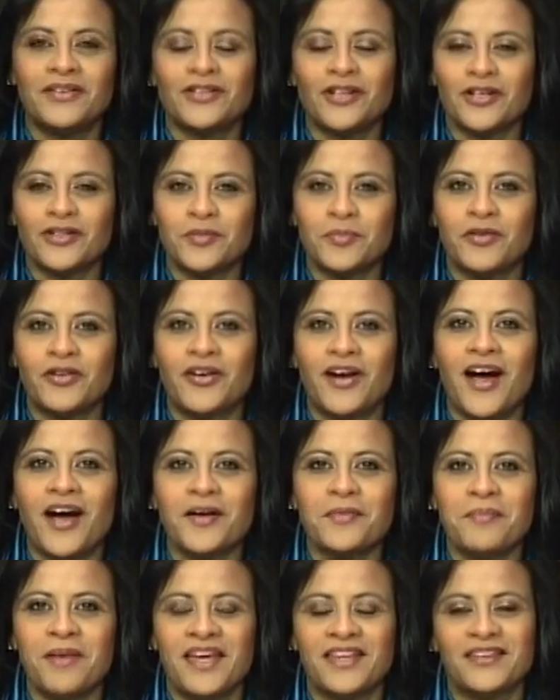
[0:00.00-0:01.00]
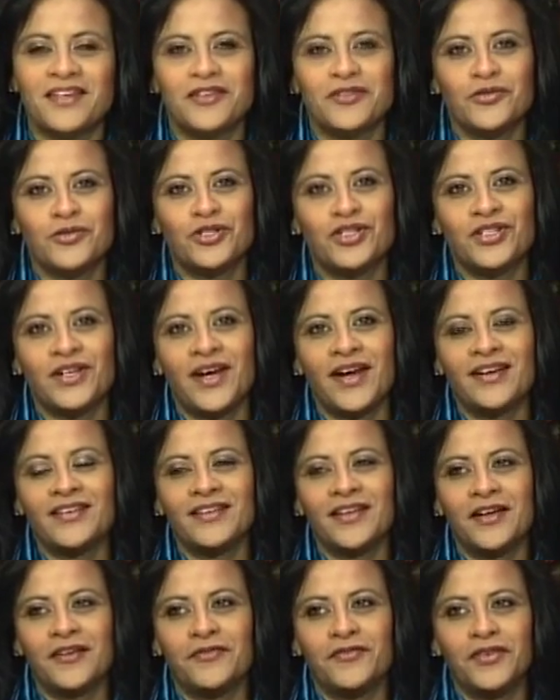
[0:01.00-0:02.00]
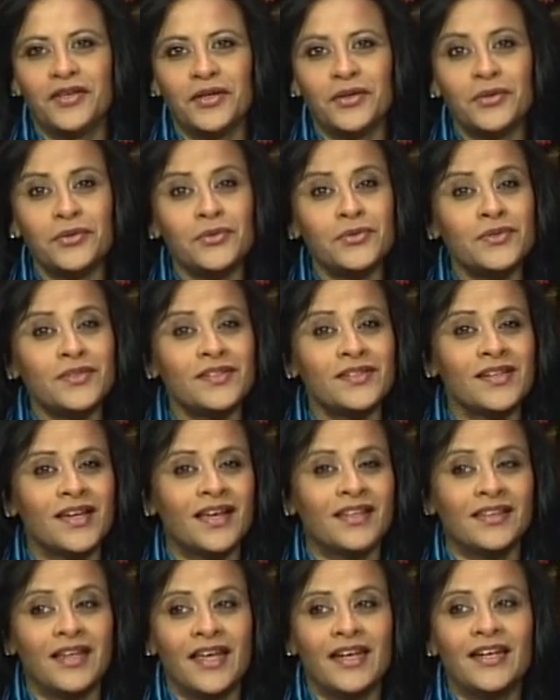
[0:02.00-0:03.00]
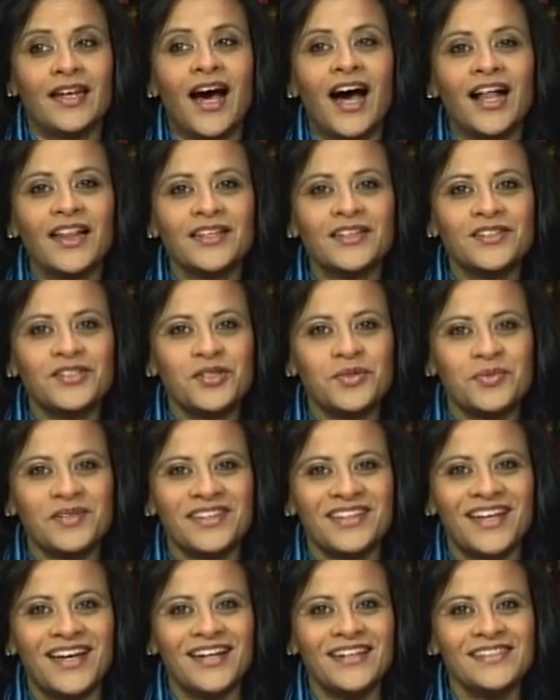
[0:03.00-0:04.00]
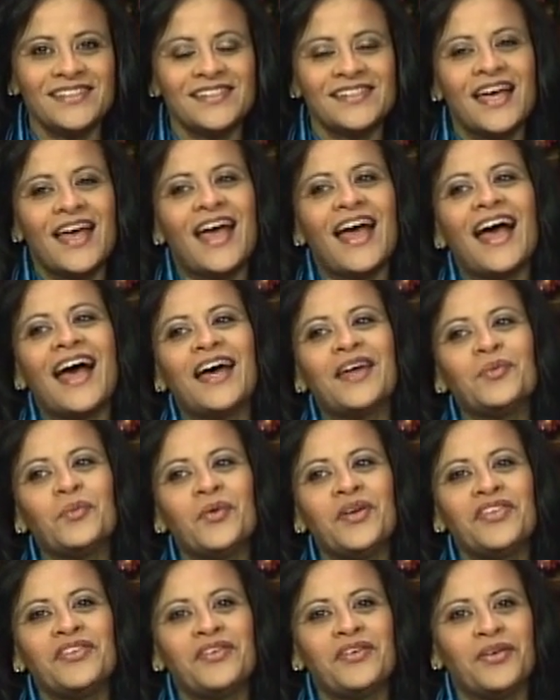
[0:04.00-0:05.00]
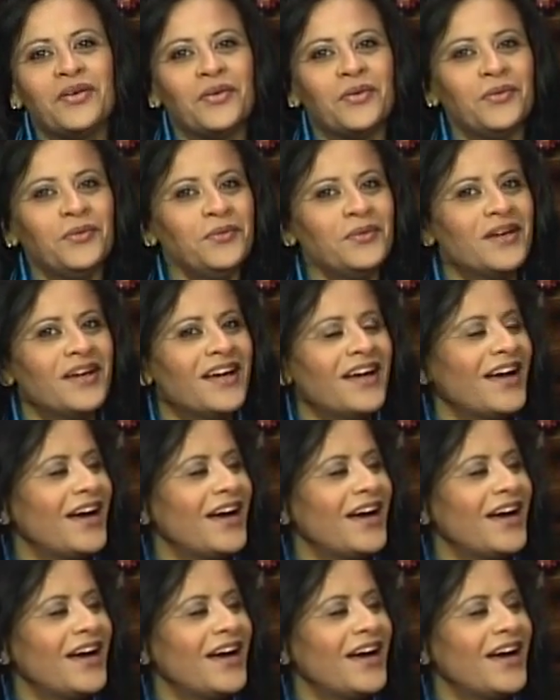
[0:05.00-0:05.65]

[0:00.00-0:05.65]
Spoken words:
Dr. Parag Mehta to share their views, their knowledge with us and with you.